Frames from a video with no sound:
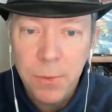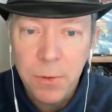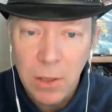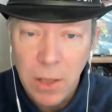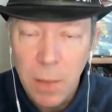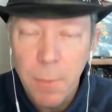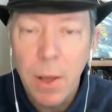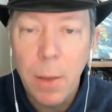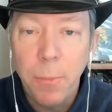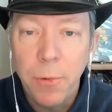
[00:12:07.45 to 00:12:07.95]
to
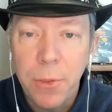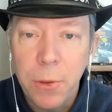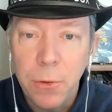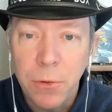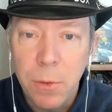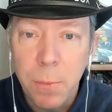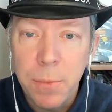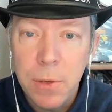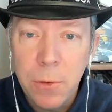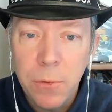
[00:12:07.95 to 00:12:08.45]
come up with those
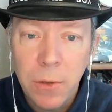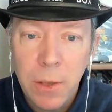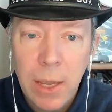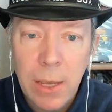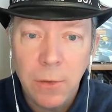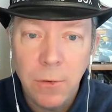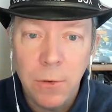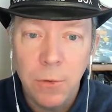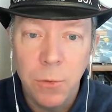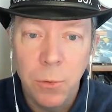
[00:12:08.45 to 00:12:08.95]
abuse
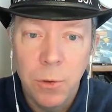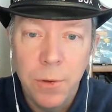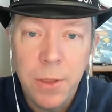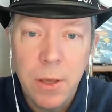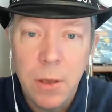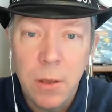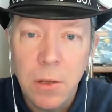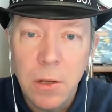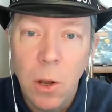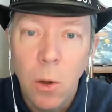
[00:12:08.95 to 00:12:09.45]
cases or
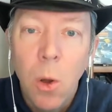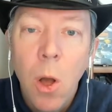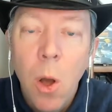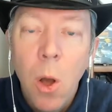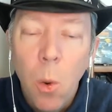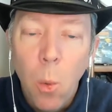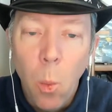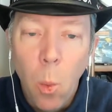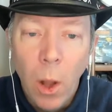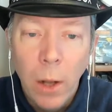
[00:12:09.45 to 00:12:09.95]
the you know
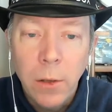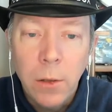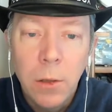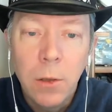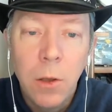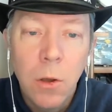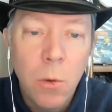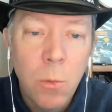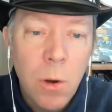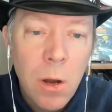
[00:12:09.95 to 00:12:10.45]
what could
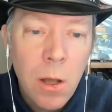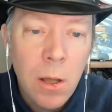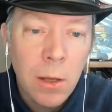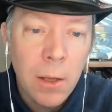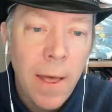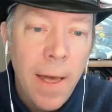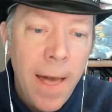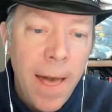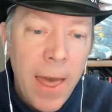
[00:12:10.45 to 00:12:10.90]
go wrong.